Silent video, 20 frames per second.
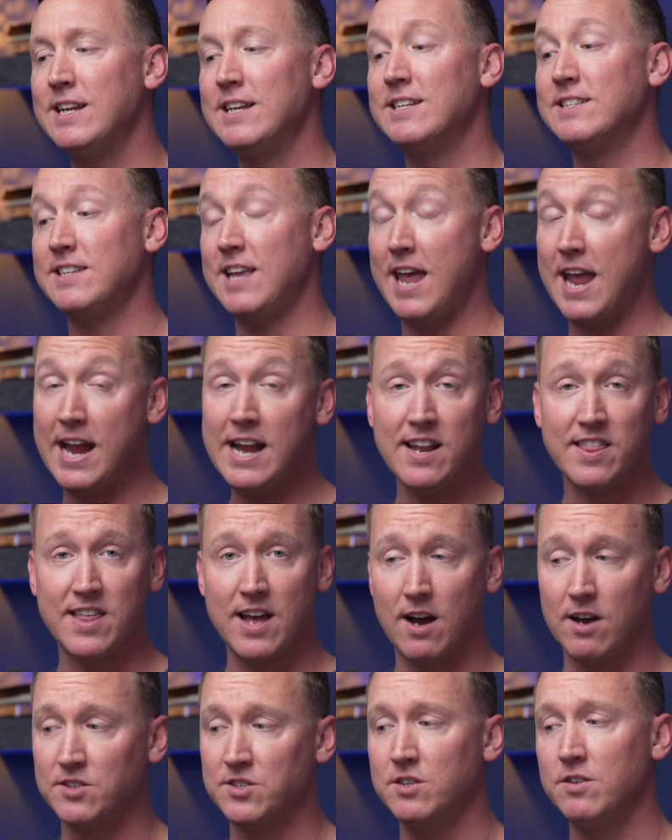is
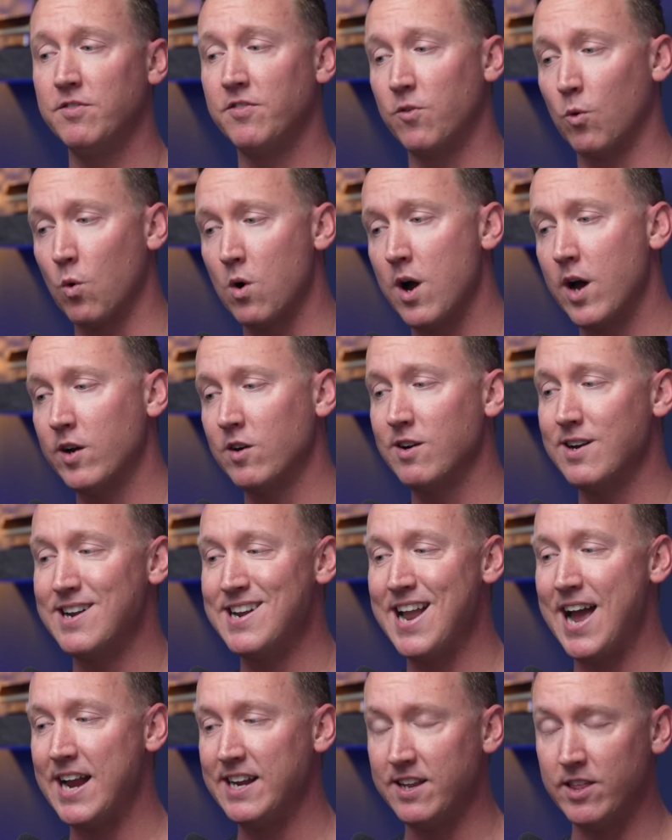
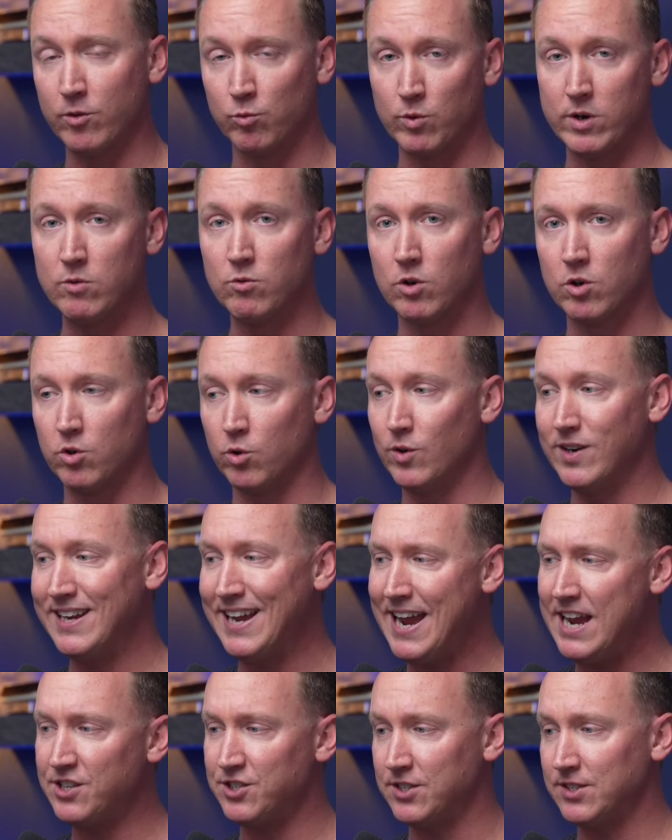8,493 recruiting
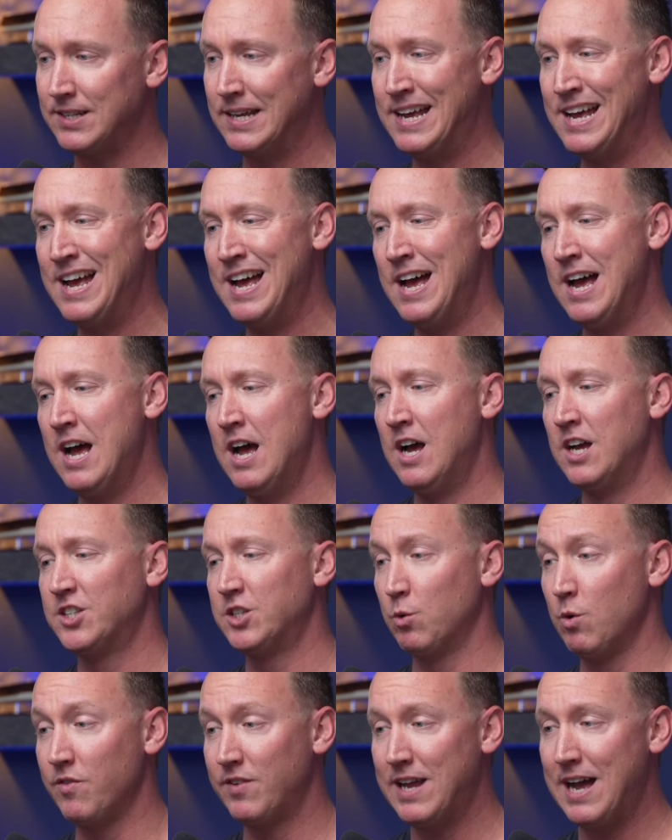agents. So
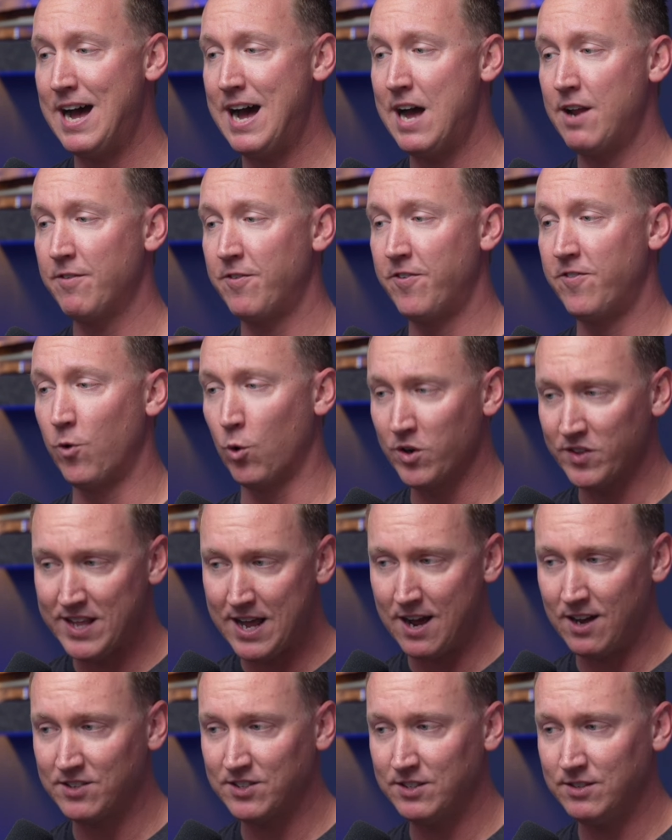we've got
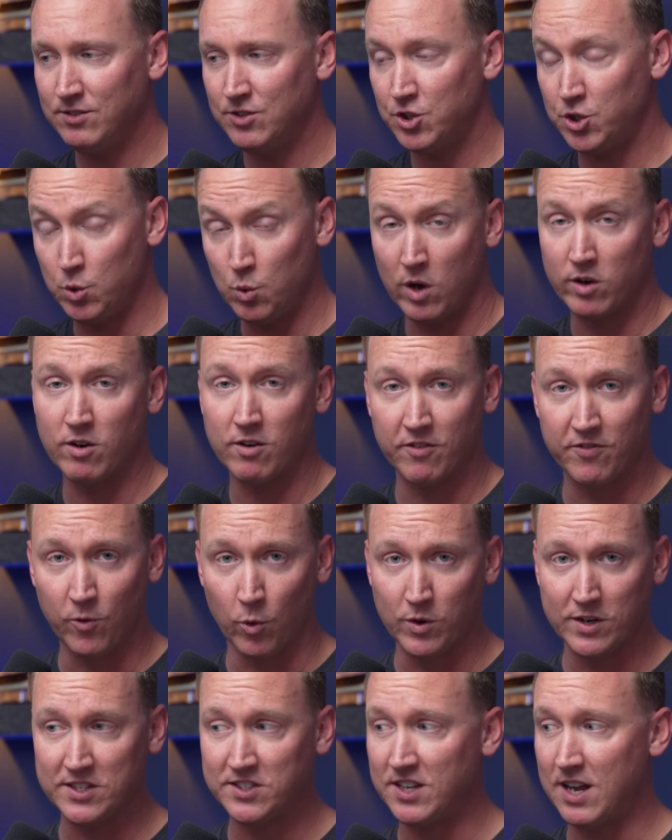
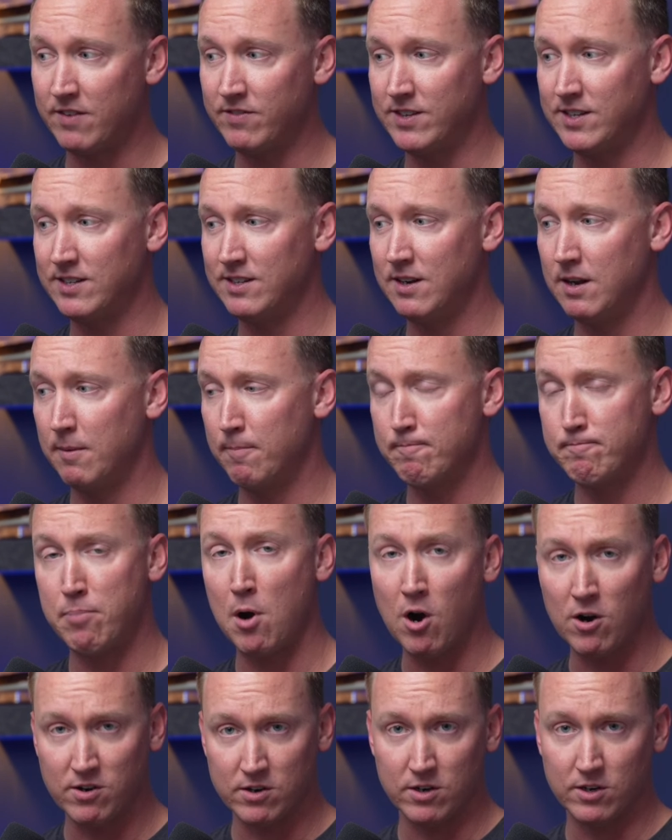4,247
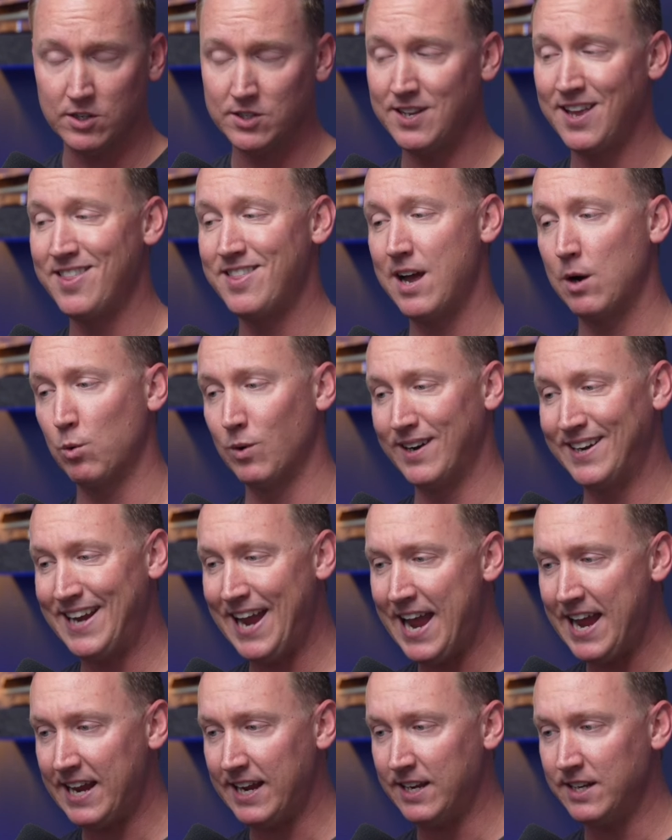partners that were
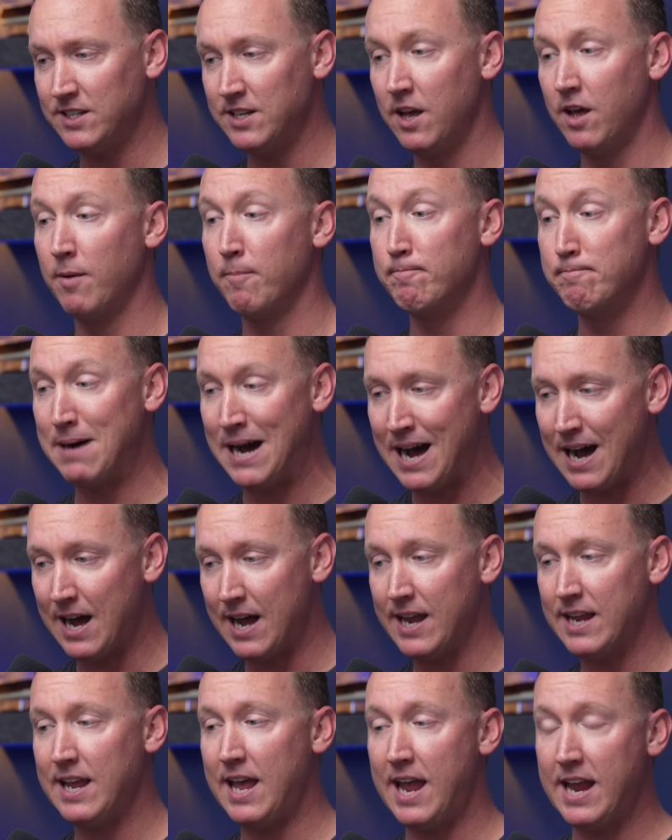gained
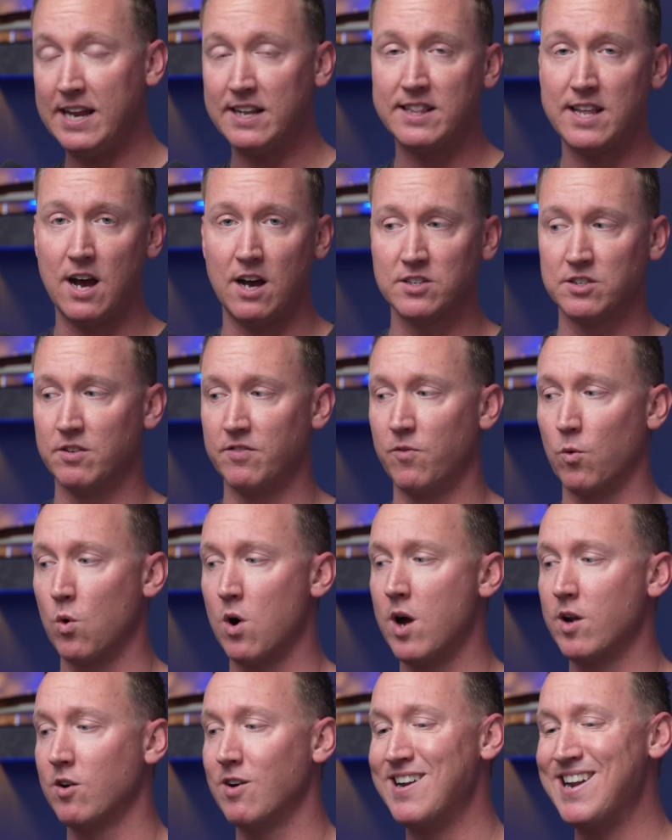by
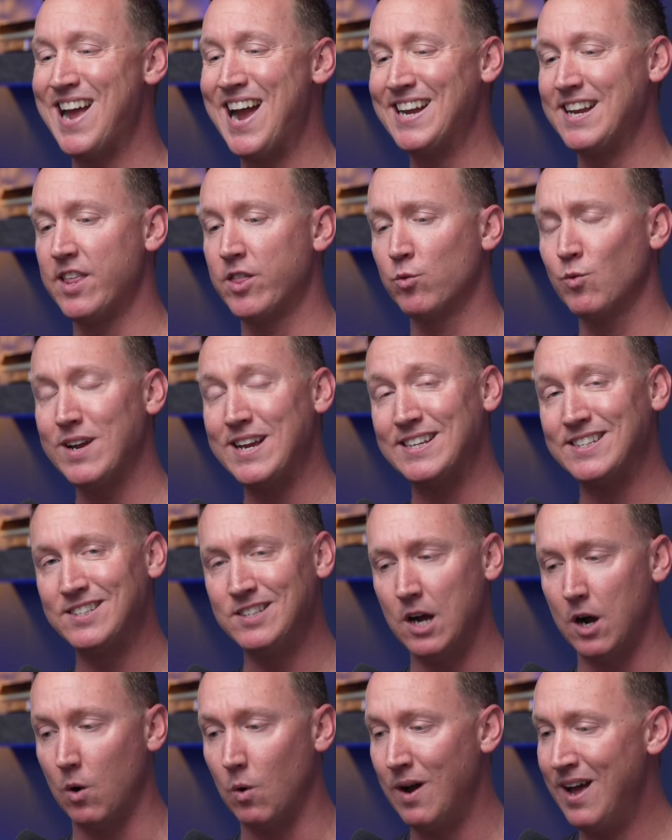8,493.
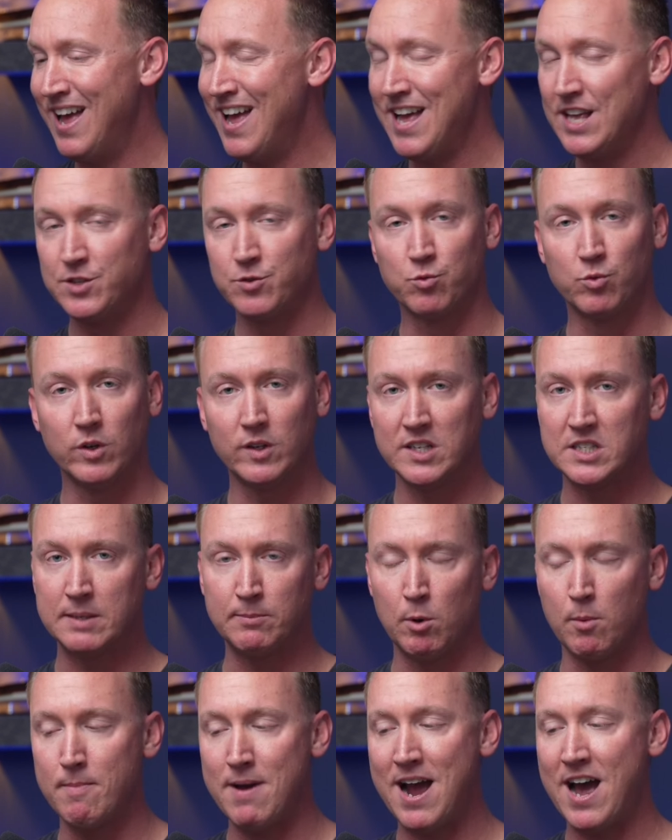So it's really
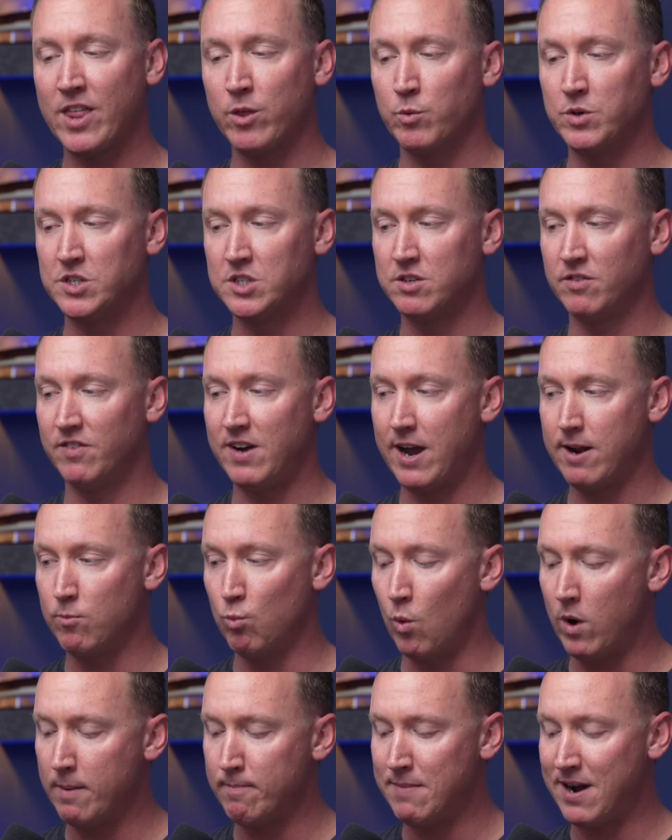simple math. We just divide
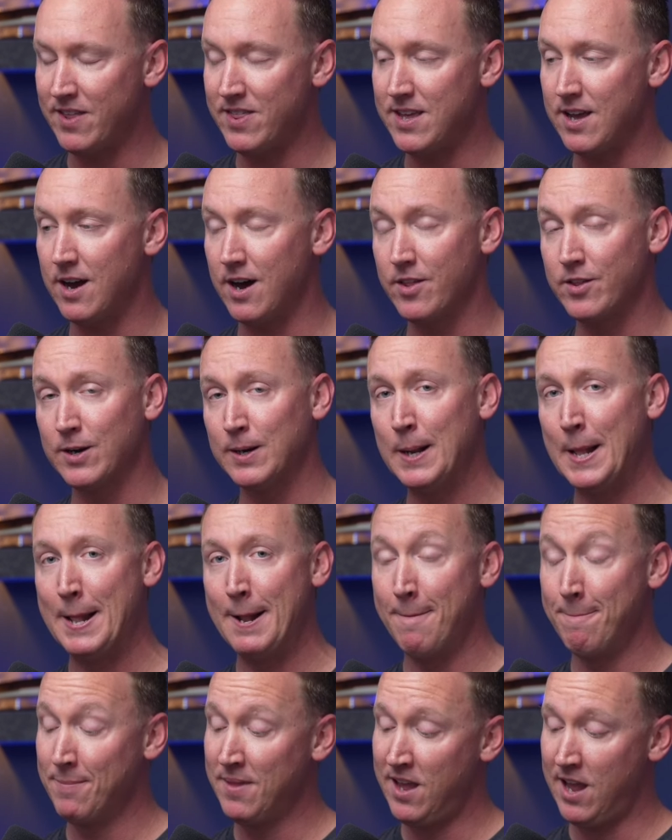one by the other
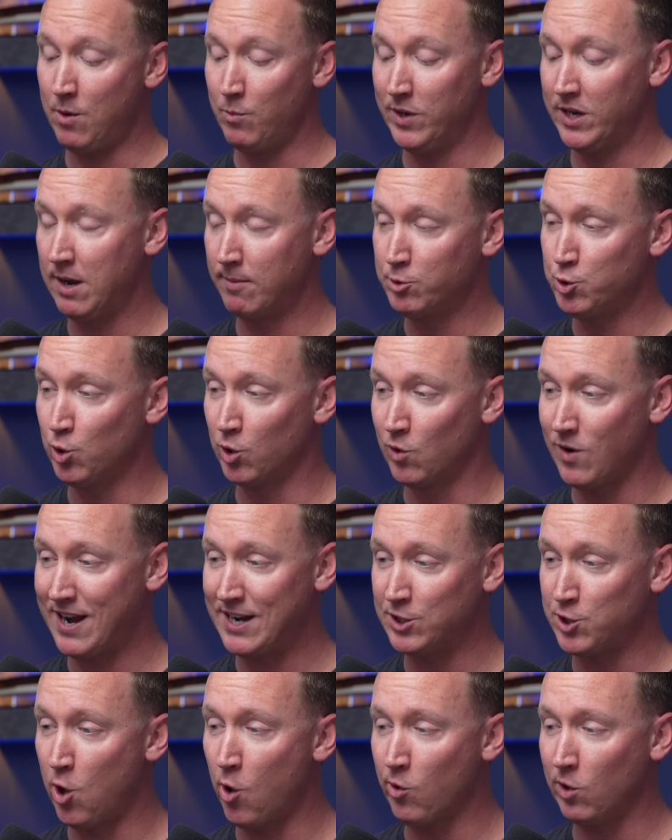and we come to a
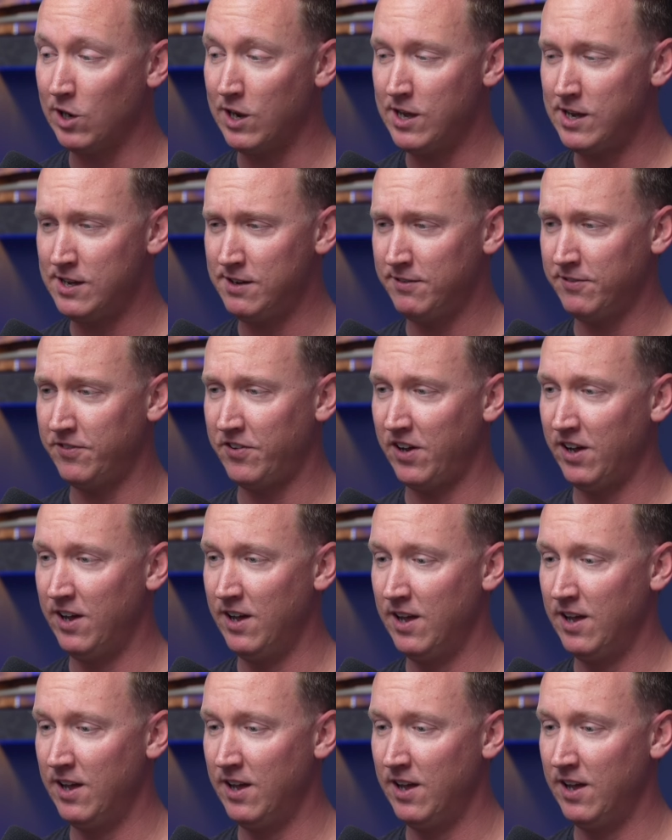grand total of